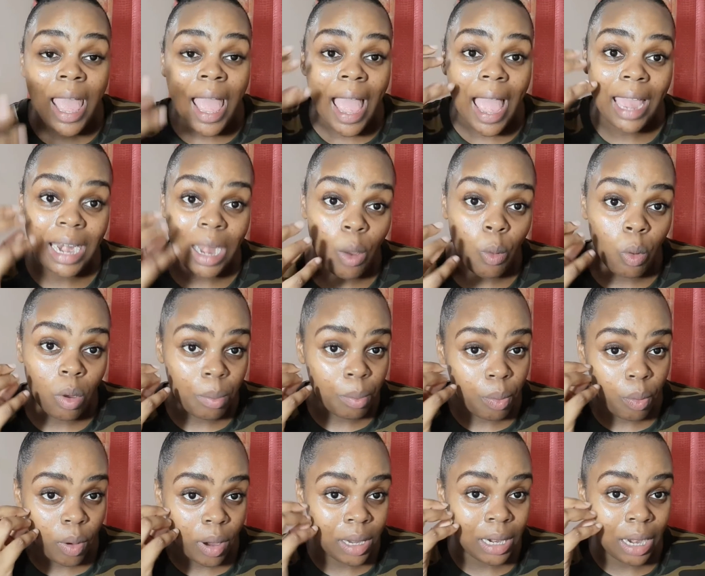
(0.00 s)
and at one
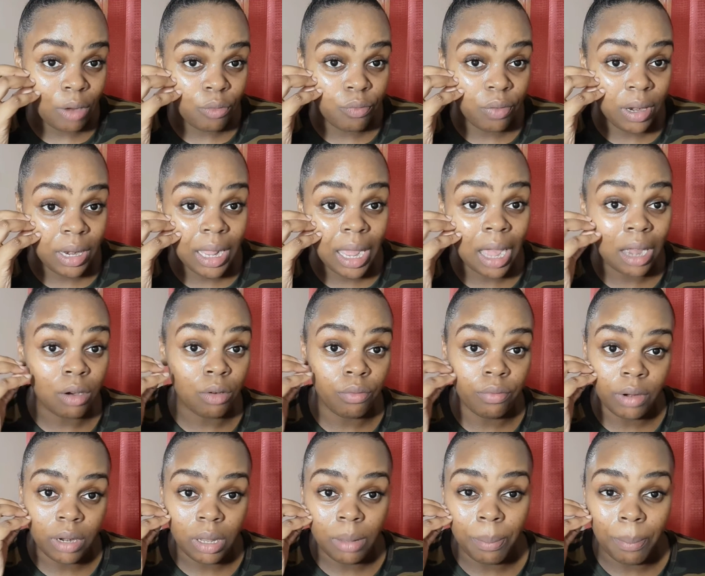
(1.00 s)
point I really had a
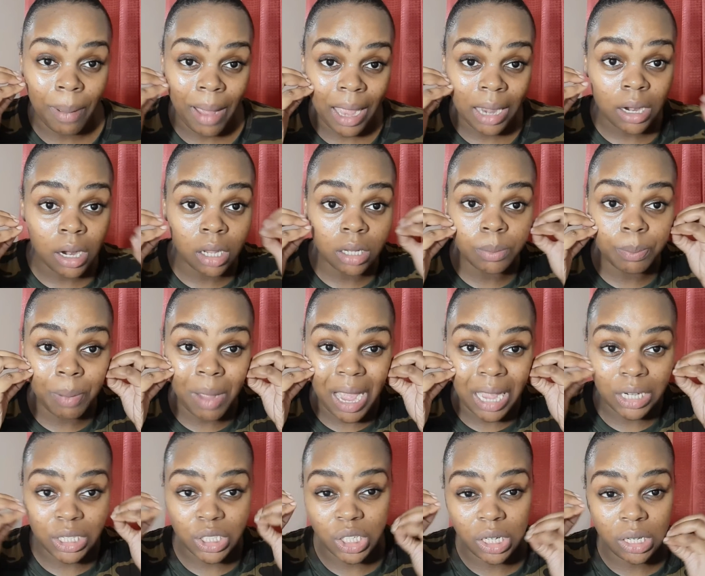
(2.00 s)
really bad
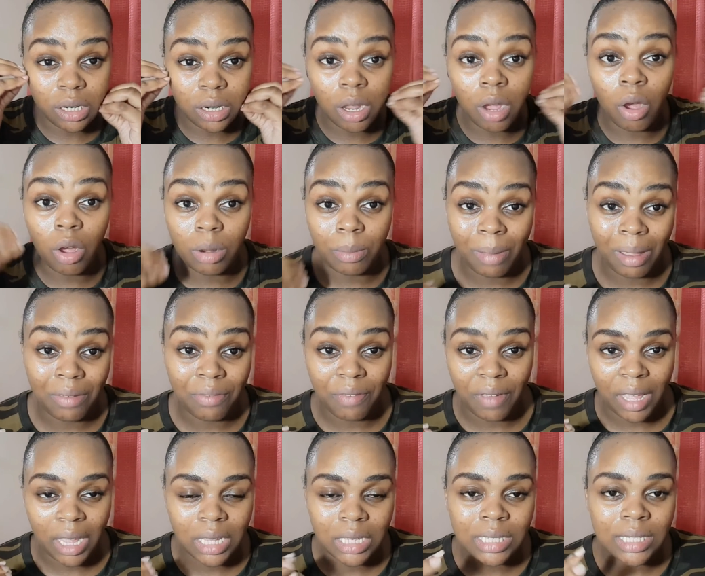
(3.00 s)
patching on my
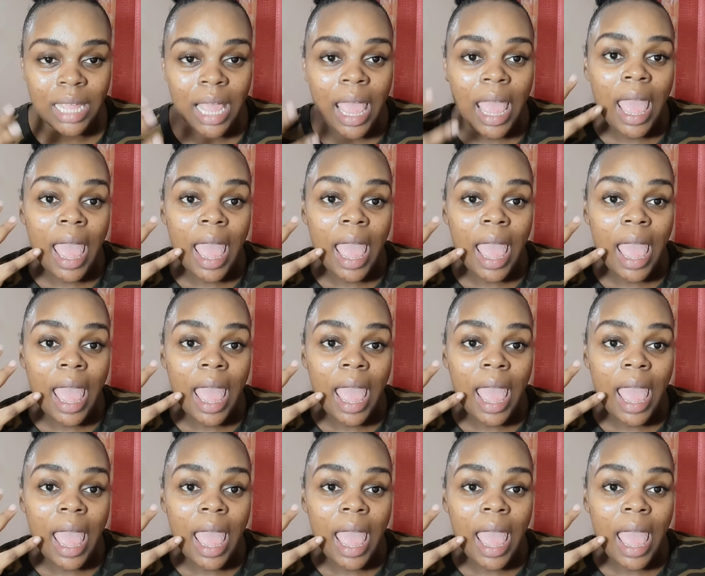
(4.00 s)
face